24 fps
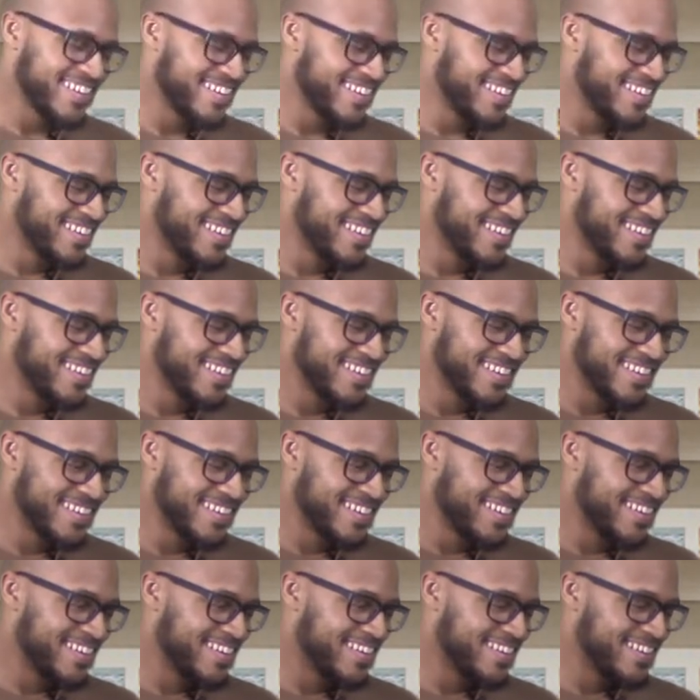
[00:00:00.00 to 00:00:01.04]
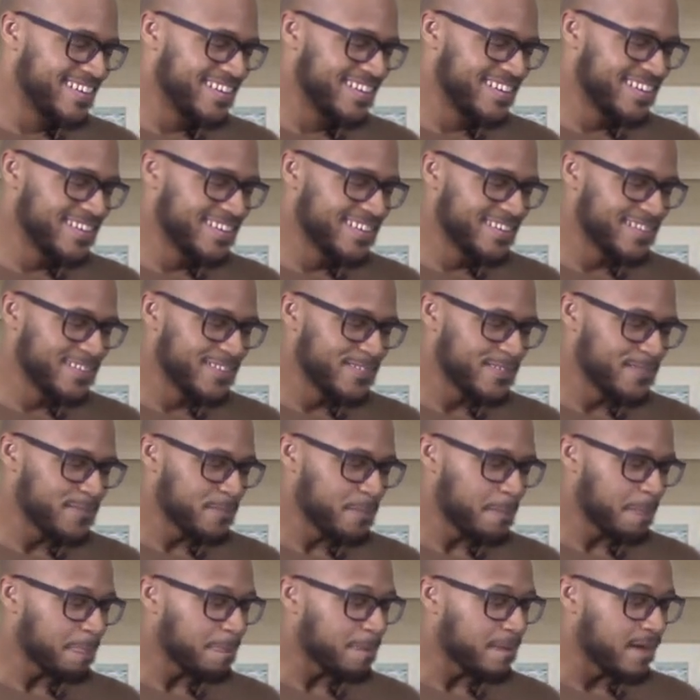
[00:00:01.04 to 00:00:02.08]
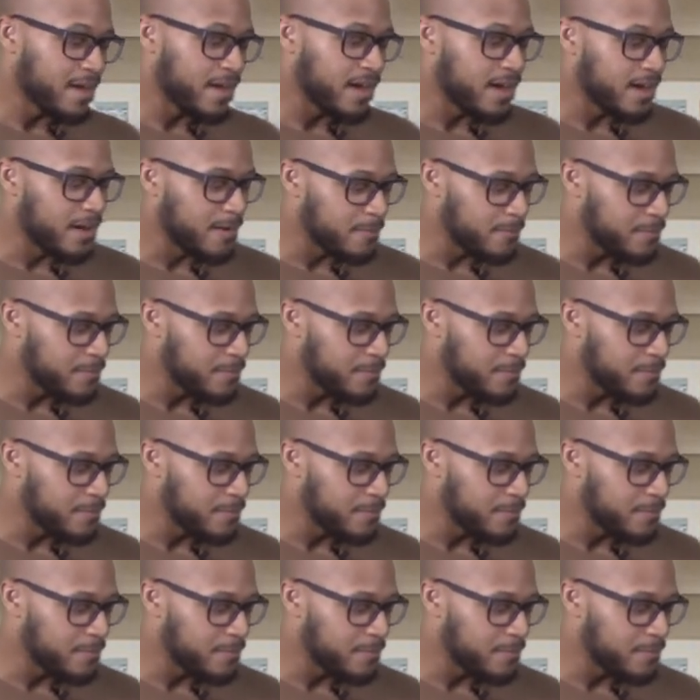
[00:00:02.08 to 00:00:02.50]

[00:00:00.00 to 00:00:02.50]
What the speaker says: (silent)